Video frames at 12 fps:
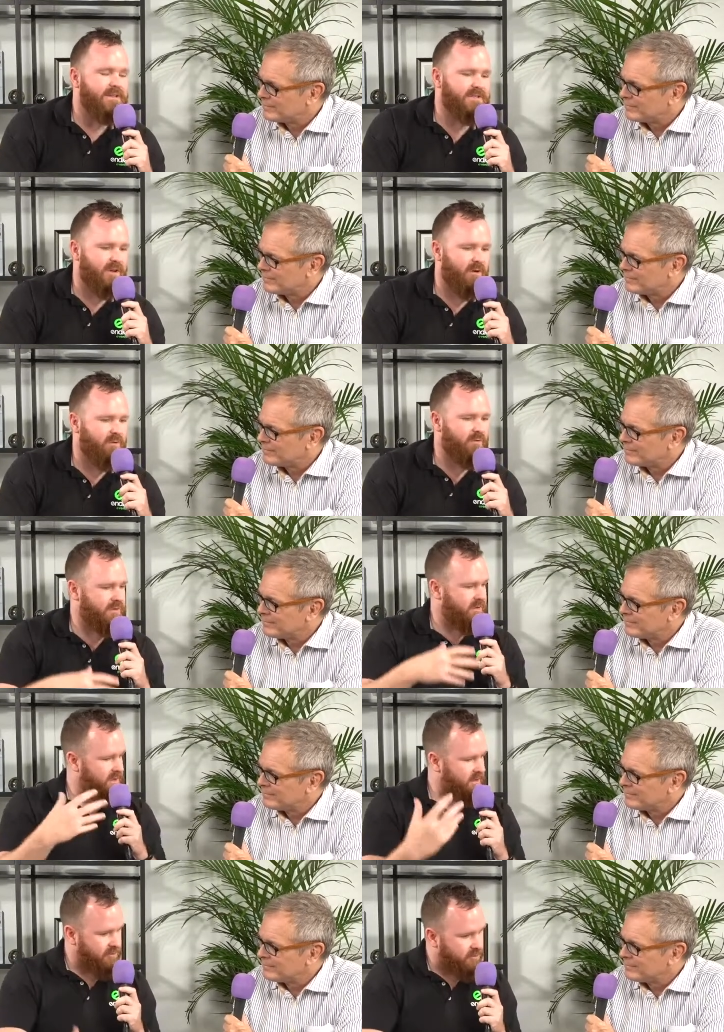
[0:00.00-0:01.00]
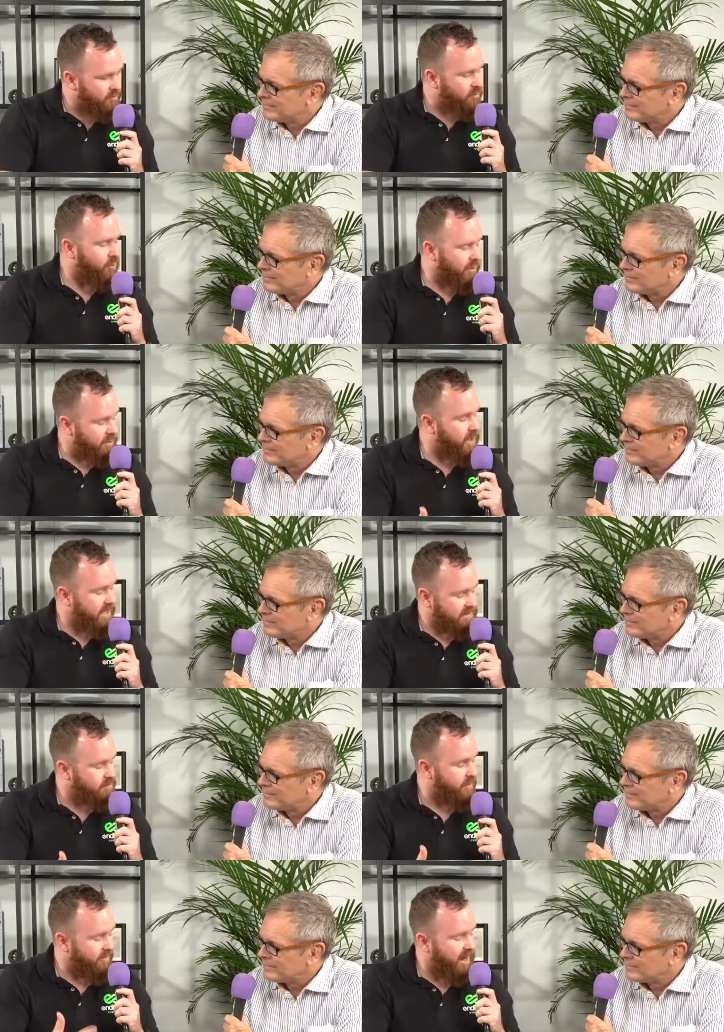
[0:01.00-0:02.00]
Speaker 1: So the, what your
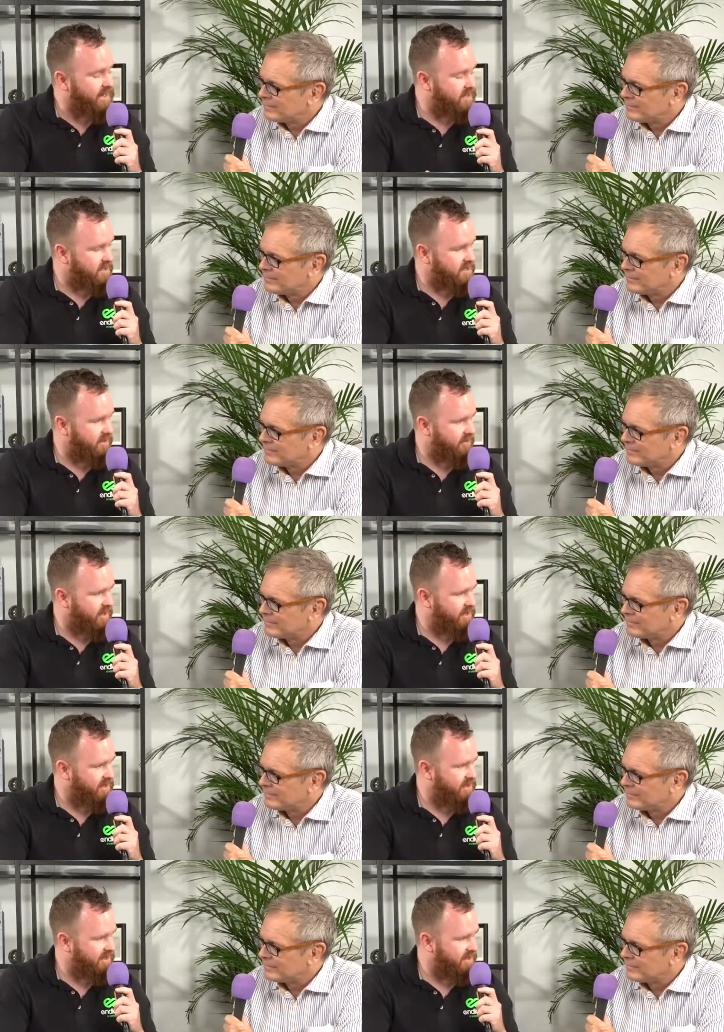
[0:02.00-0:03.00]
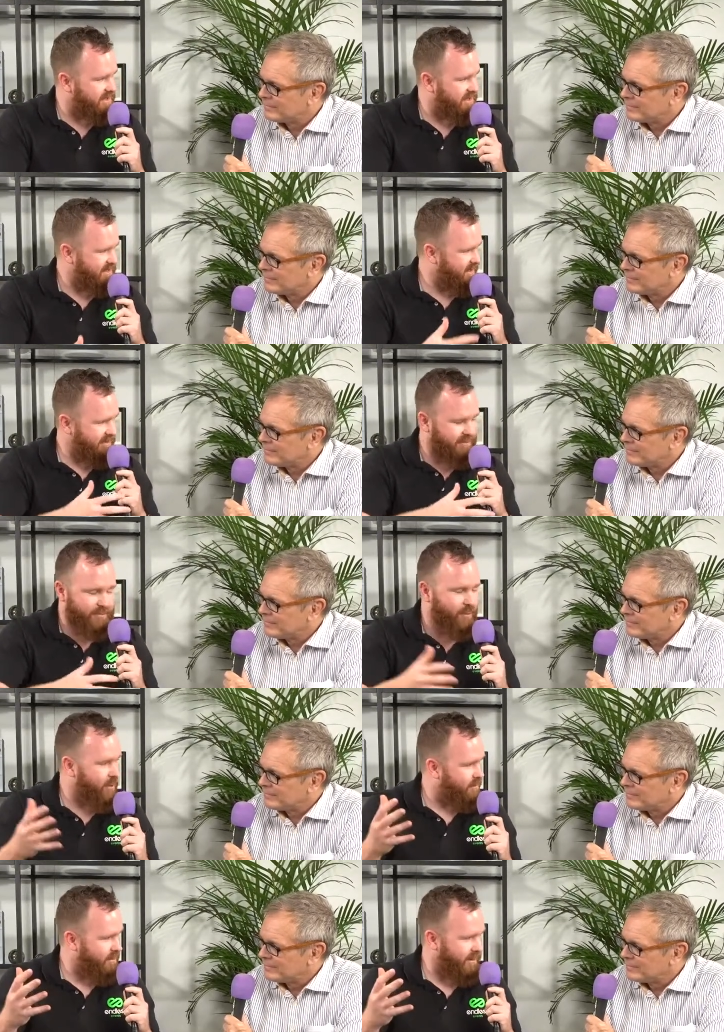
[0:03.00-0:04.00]
guys provide as a service is even
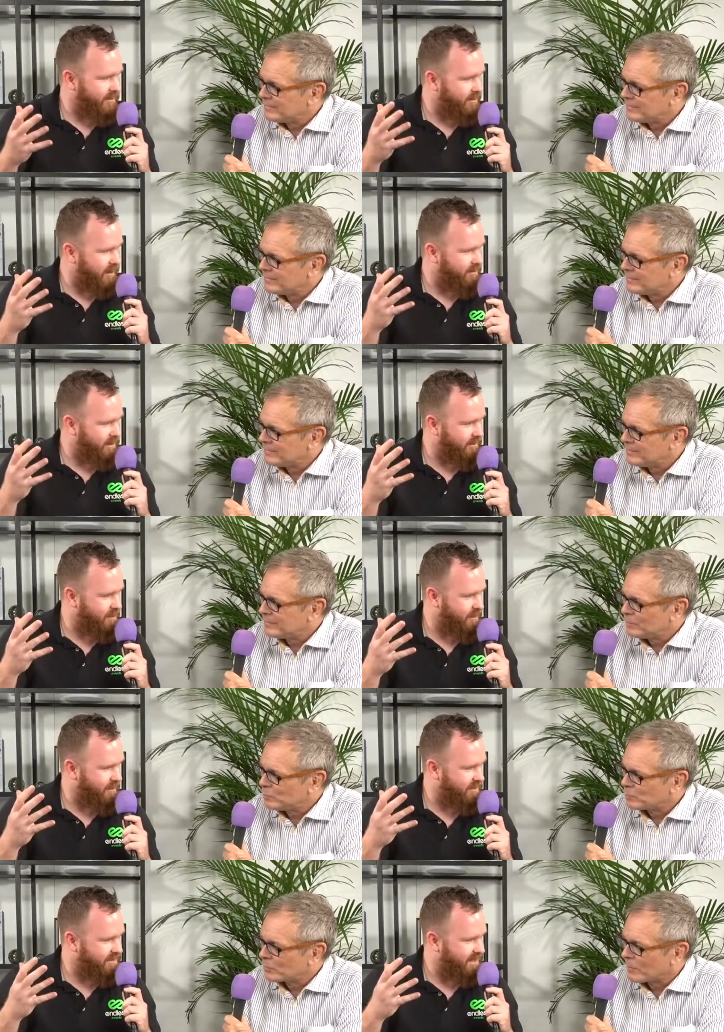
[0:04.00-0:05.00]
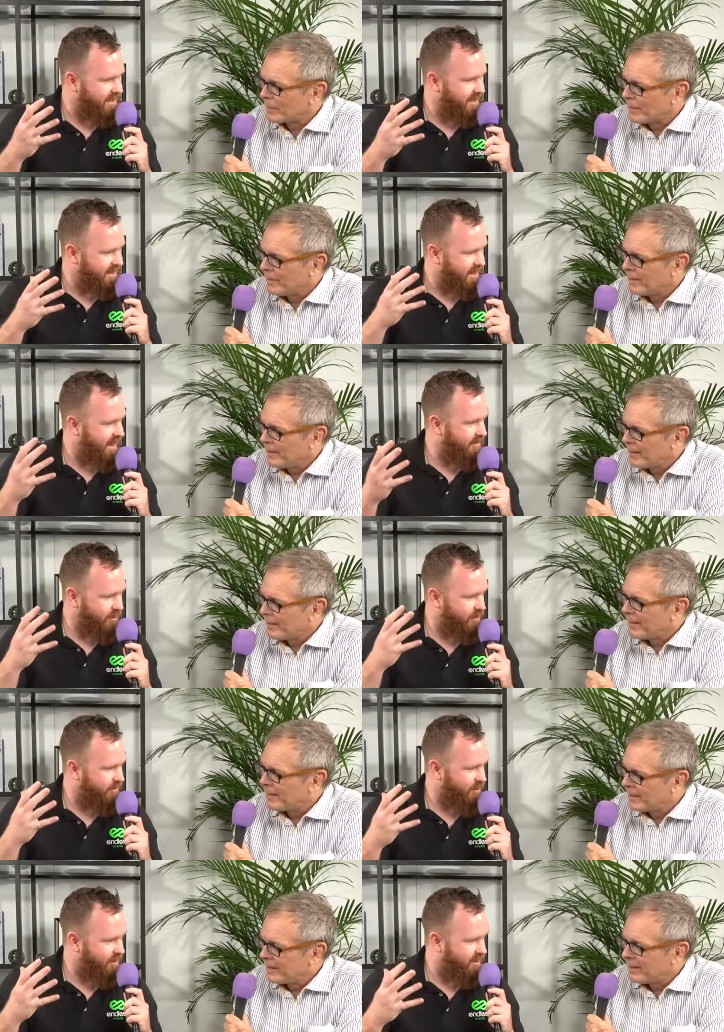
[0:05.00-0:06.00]
more imp- incredibly important than ever
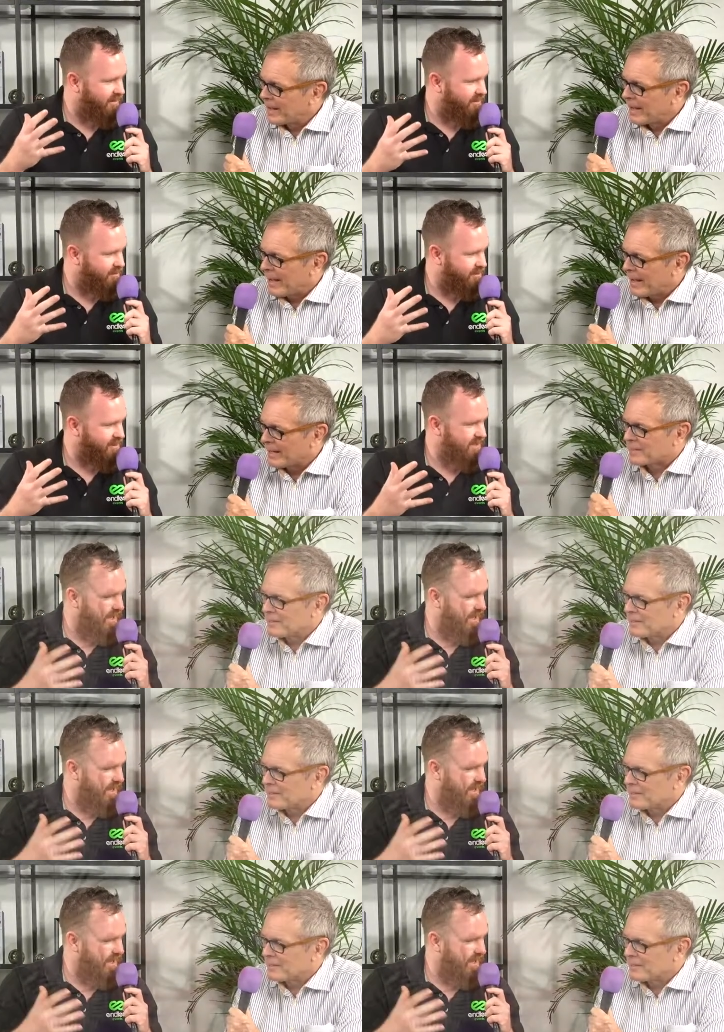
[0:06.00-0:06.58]
before. Would you